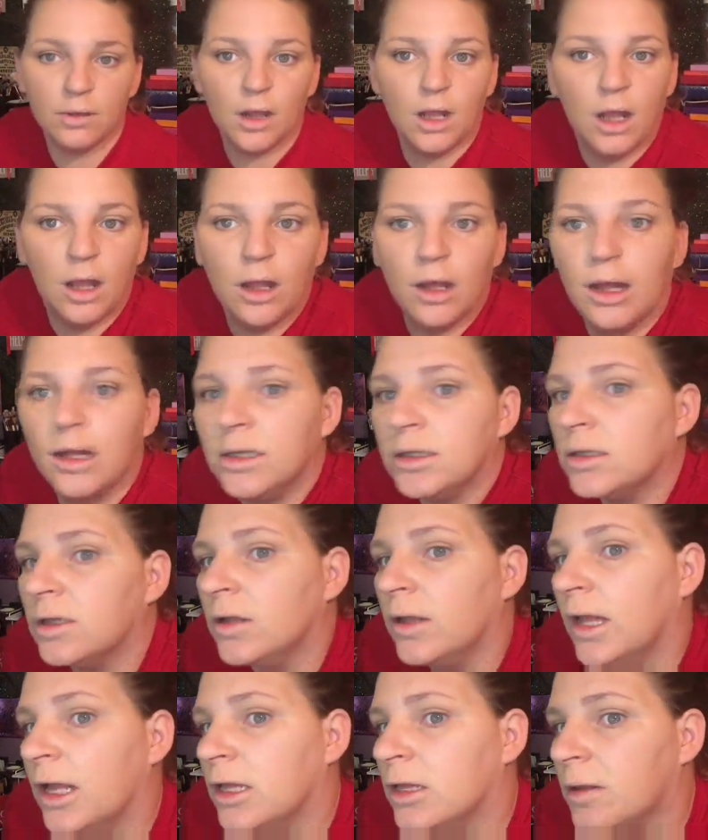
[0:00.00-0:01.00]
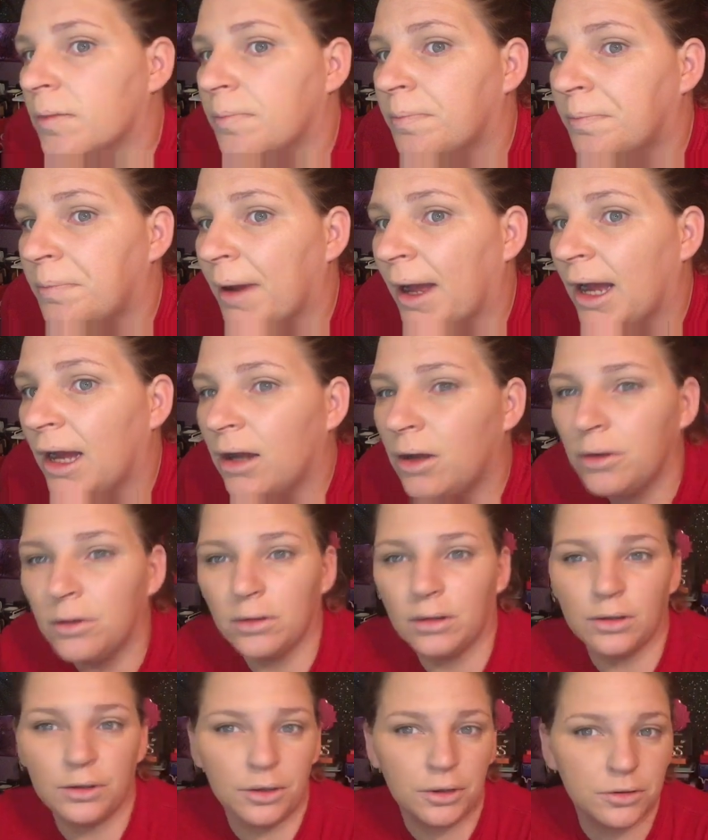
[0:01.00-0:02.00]
Okay, so that's
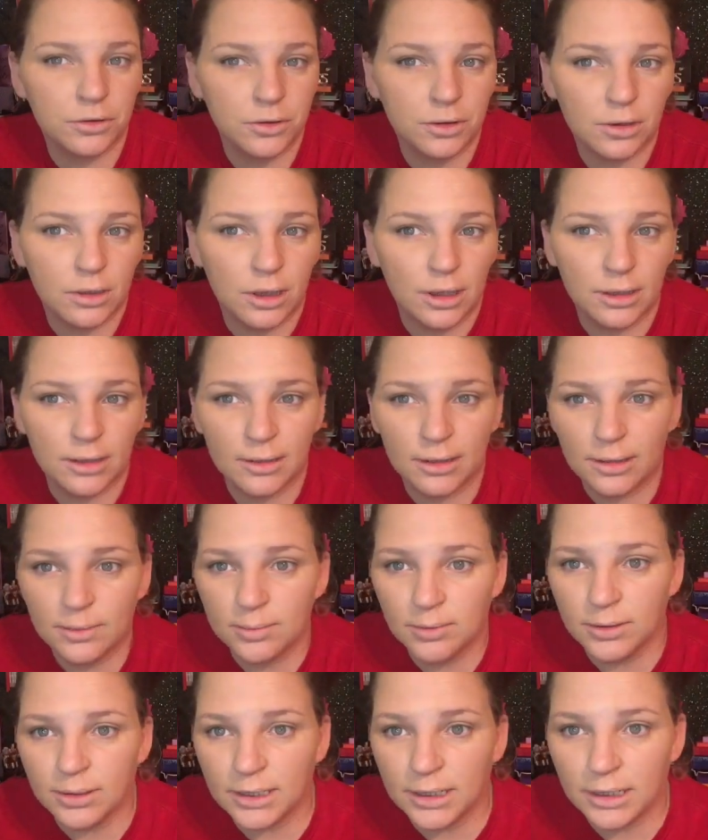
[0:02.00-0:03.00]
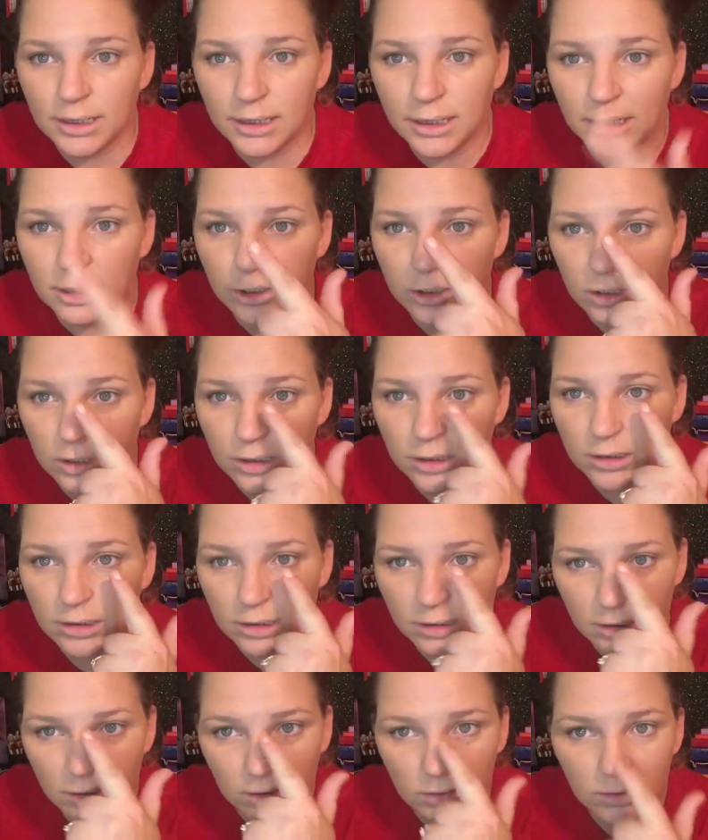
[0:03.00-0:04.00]
about close as I will get it, as you can
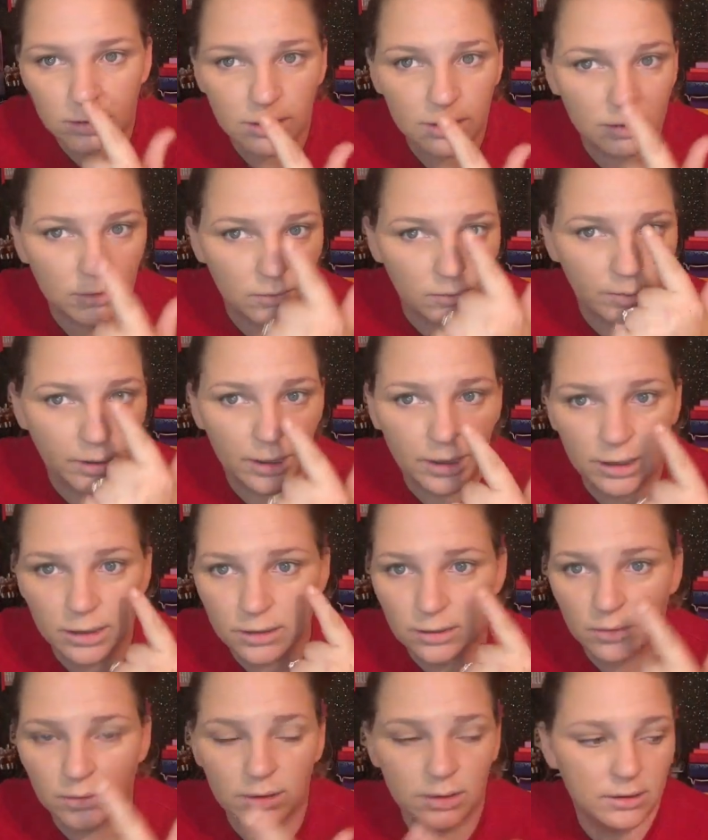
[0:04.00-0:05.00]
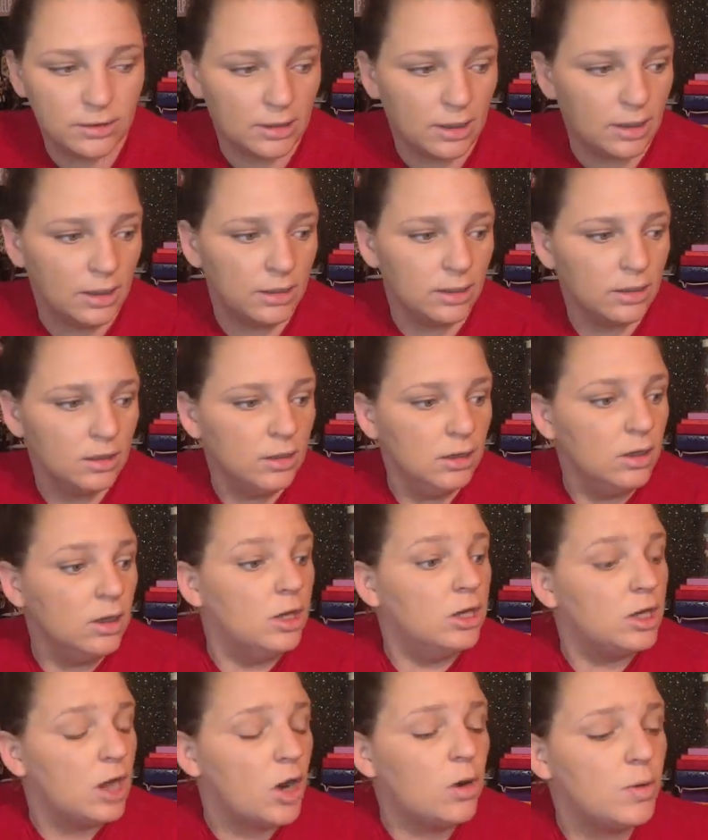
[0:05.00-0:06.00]
still see the redness on this side.
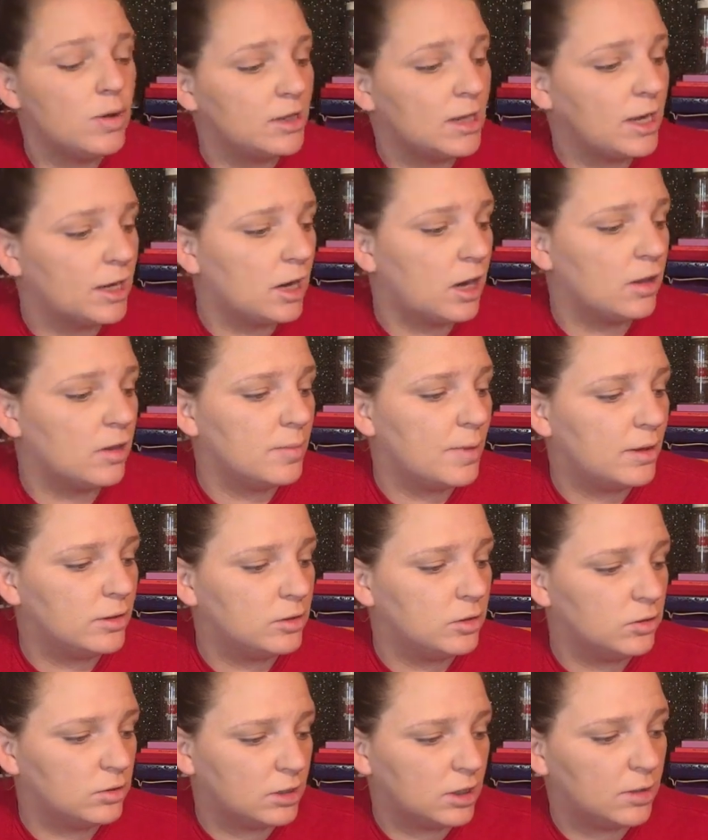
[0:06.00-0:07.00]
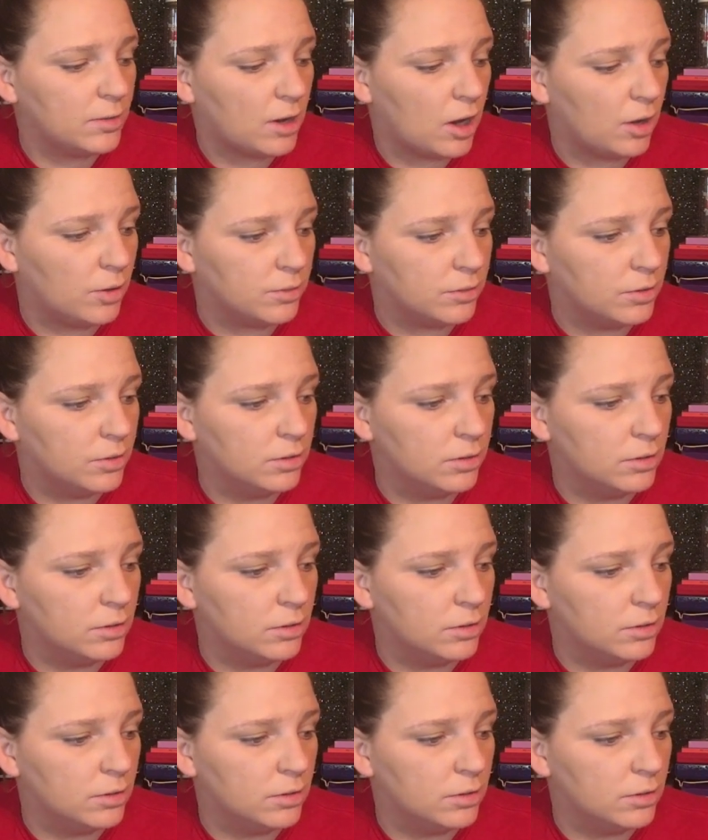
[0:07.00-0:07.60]
Y'all quit taking all the Mountain Dews. Get a Coke.